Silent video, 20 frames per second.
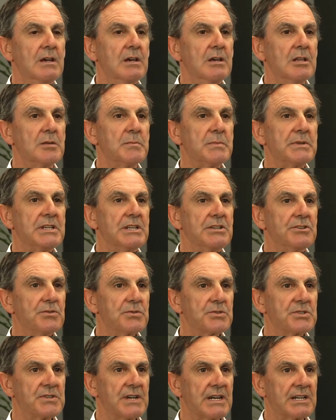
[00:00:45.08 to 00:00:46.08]
The potential
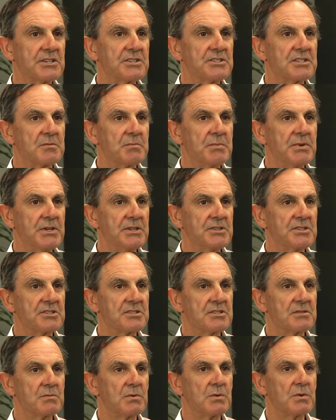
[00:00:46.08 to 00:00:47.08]
structures a
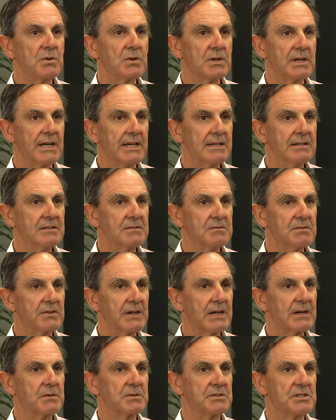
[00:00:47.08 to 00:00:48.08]
purchaser will look at for
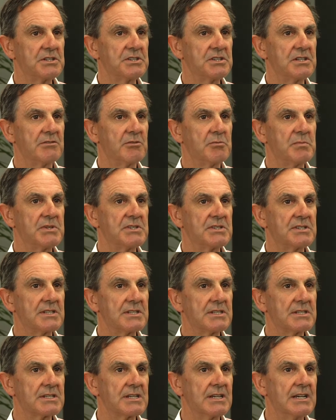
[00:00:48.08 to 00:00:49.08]
acquisition of a
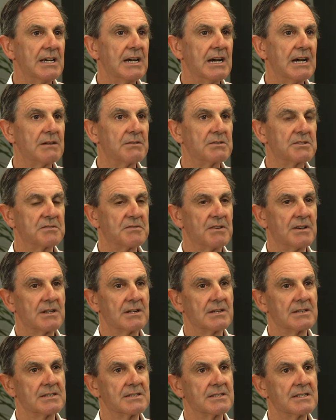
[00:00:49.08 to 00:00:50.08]
business are as
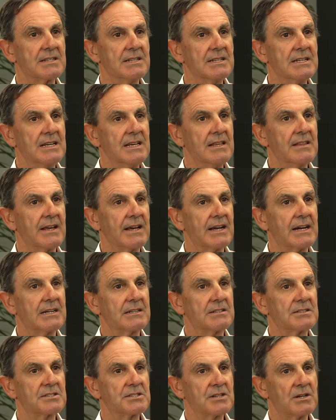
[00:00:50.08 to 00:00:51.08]
follows. They
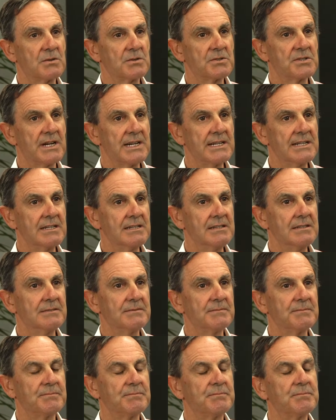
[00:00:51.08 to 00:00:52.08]
are sole trader,
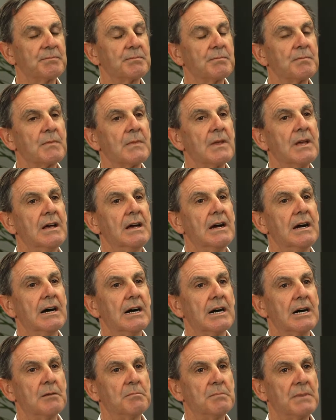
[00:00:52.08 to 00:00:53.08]

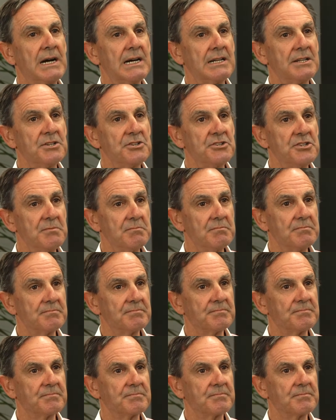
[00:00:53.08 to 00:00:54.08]
partnership,
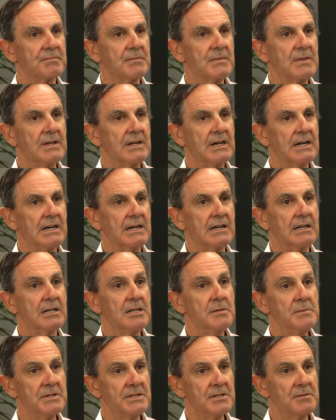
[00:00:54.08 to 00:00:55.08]

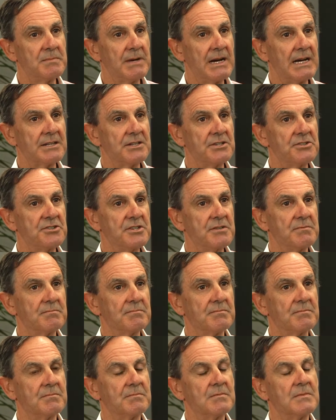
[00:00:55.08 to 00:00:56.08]
limited partnership,
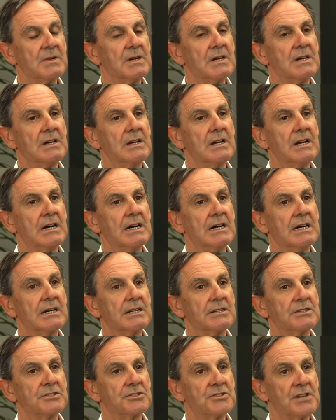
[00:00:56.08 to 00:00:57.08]

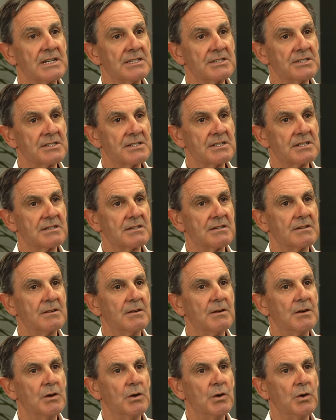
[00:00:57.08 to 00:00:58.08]
trust,
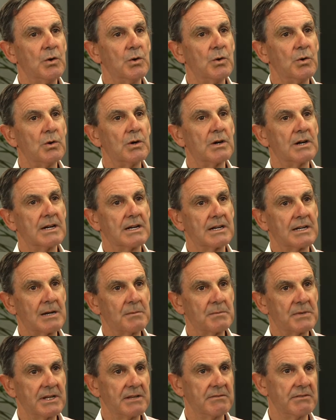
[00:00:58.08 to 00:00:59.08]
or a
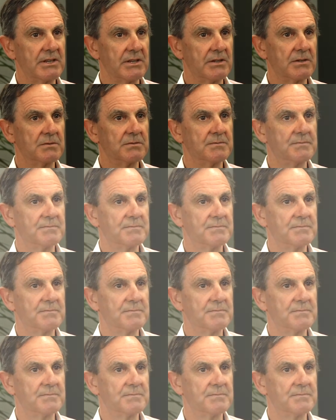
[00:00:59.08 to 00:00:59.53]
company vehicle.